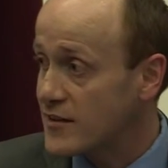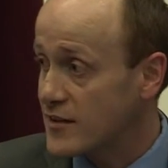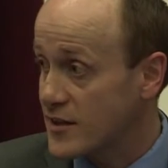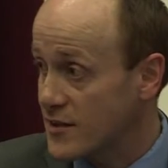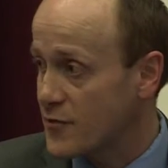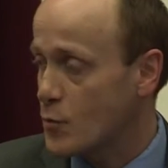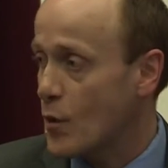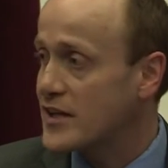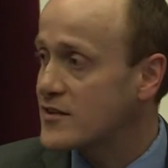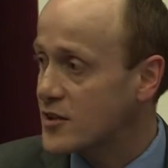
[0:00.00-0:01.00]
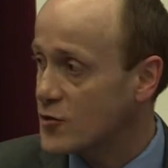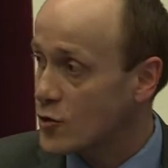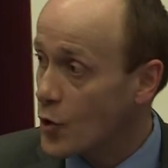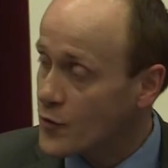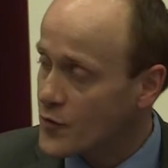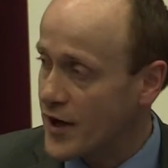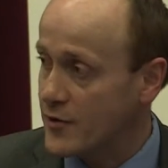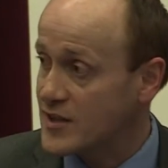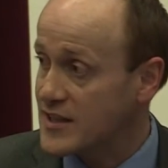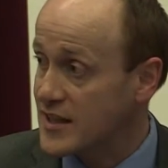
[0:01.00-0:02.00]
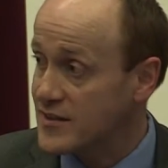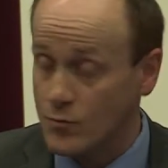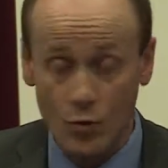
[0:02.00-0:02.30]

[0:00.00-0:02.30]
and at different ways to control for various things and